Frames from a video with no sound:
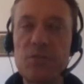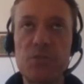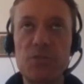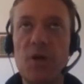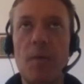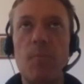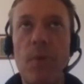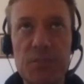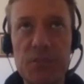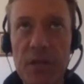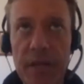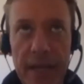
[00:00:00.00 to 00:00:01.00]

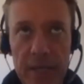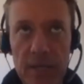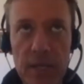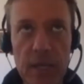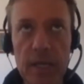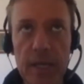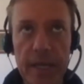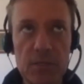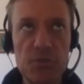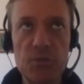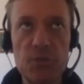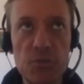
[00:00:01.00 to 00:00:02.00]
wishing
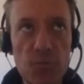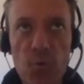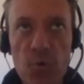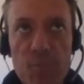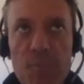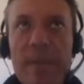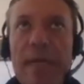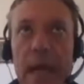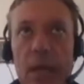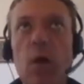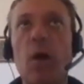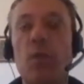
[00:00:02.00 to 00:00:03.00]
it would be
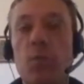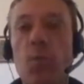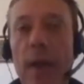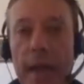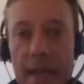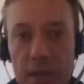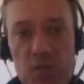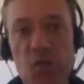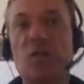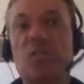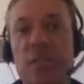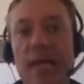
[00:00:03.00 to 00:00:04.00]
another way.
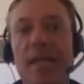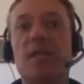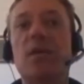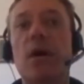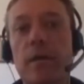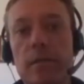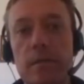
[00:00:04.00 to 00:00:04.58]
Just get it done.